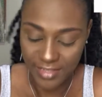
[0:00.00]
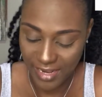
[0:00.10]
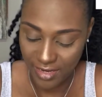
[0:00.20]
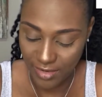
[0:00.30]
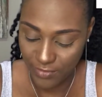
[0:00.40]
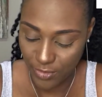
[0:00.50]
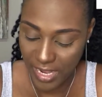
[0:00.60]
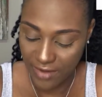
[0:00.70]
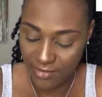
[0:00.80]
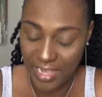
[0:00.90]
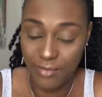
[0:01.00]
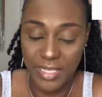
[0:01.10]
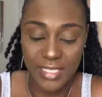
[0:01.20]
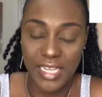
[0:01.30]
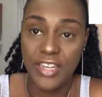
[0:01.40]
I didn't even know I had
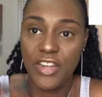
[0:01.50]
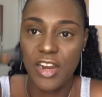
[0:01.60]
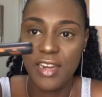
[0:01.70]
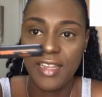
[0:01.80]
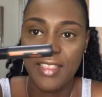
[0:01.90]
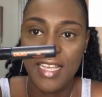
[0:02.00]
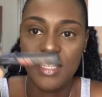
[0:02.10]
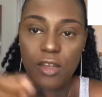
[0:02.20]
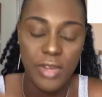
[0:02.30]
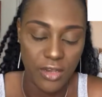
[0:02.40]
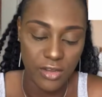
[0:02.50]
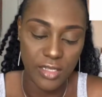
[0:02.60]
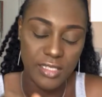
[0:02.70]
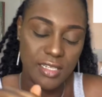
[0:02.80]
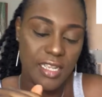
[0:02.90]
vitamins in dark, and that's how it looks.